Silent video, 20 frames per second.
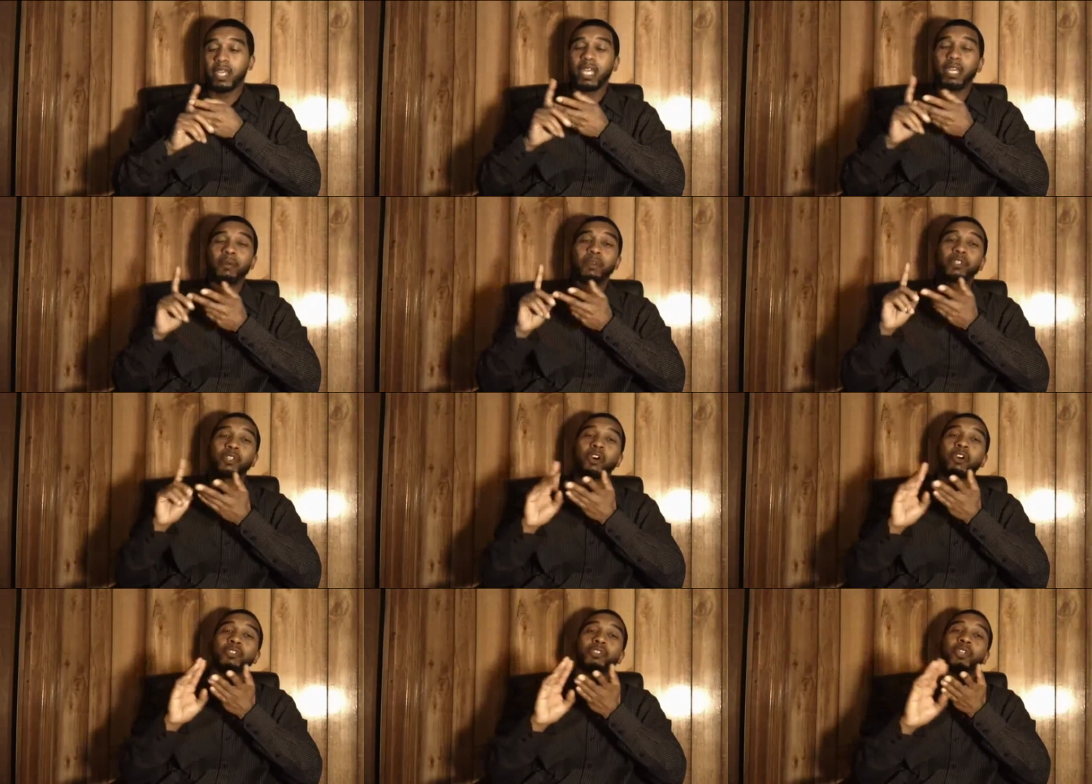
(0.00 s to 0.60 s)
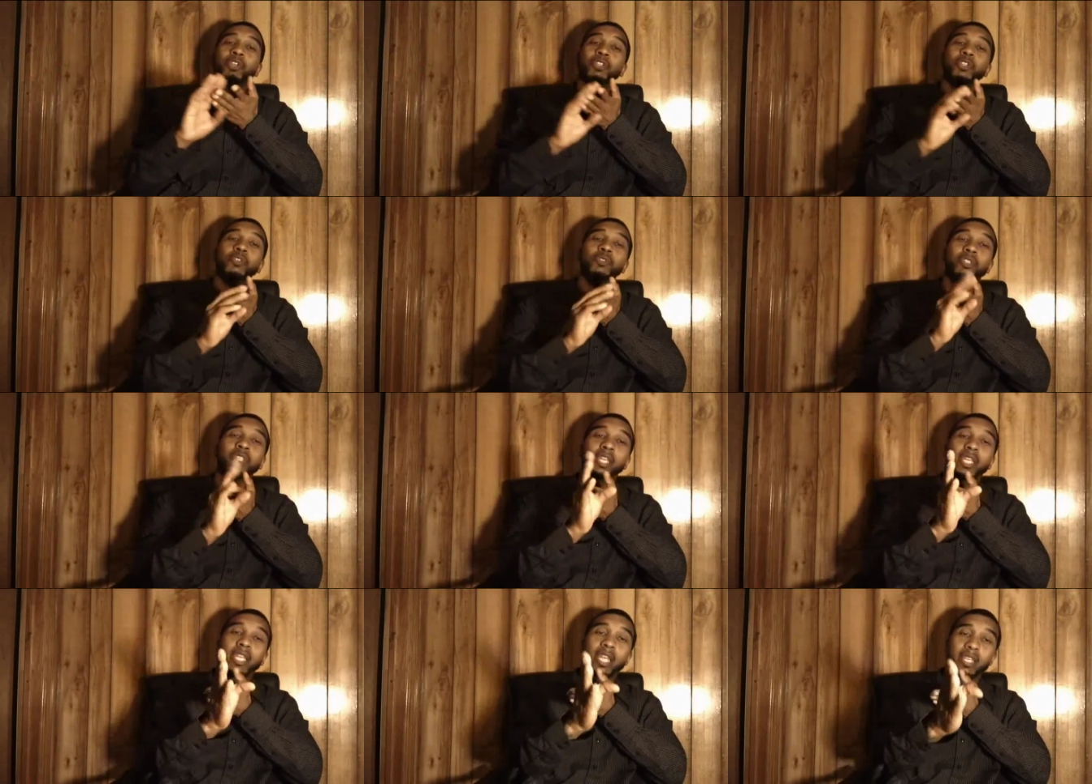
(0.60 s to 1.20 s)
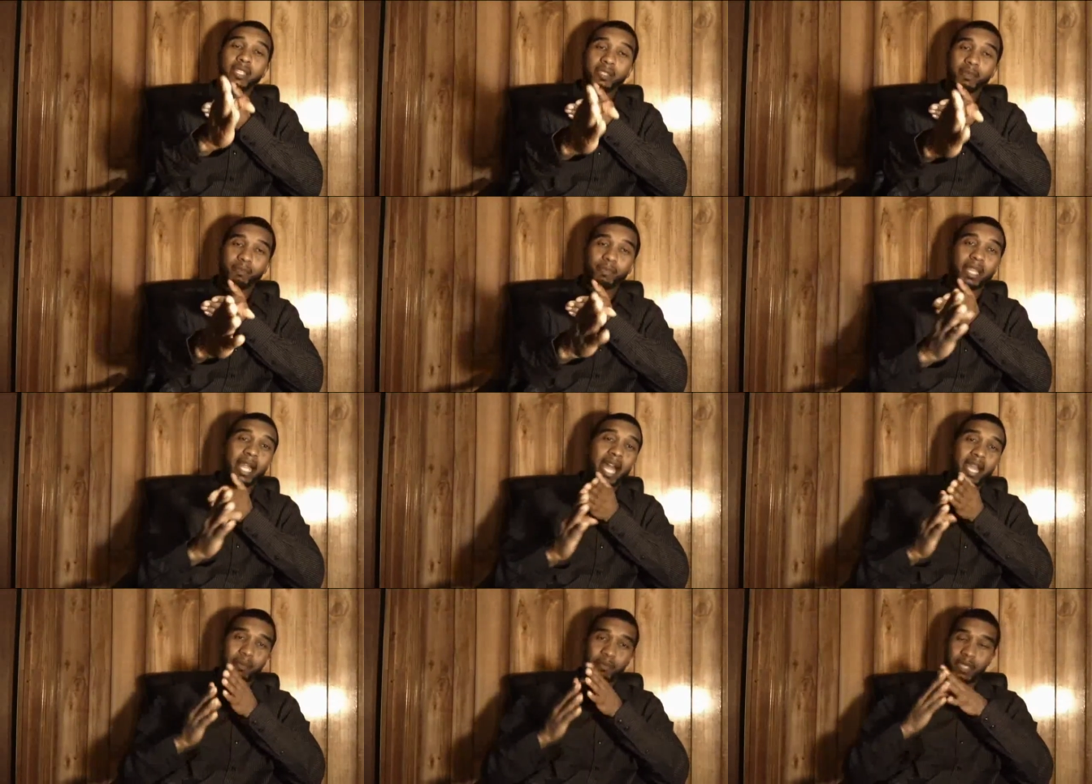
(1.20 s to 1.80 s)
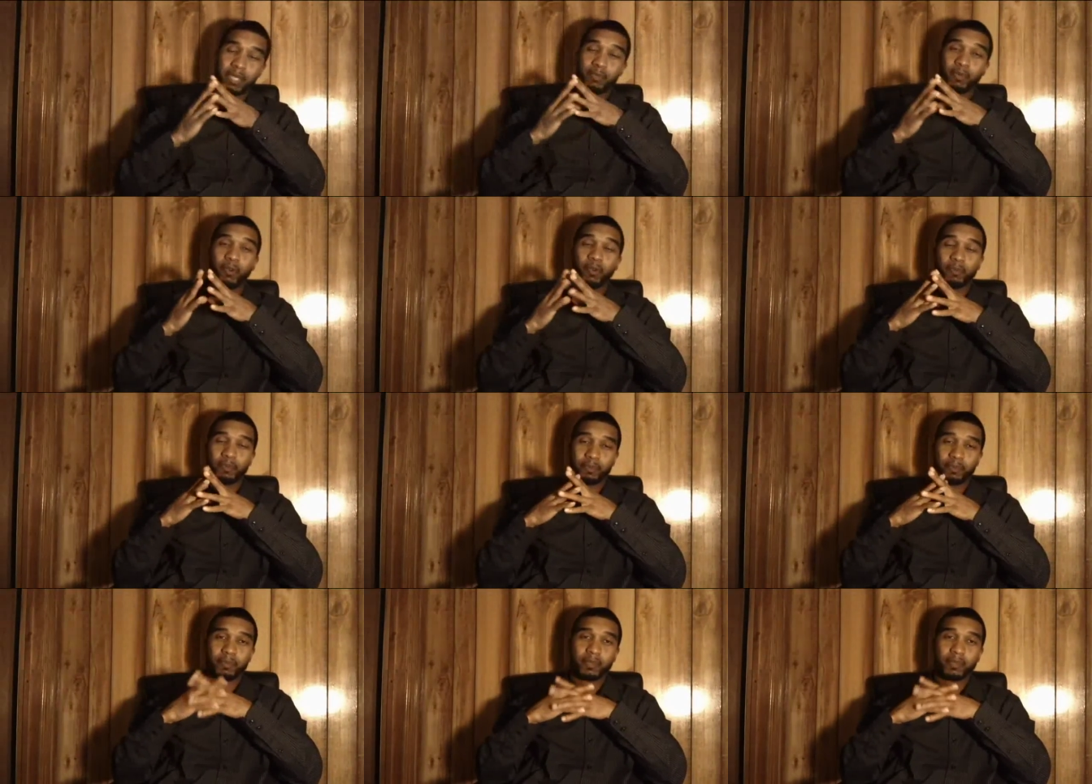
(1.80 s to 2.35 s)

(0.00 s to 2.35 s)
It was also used against black people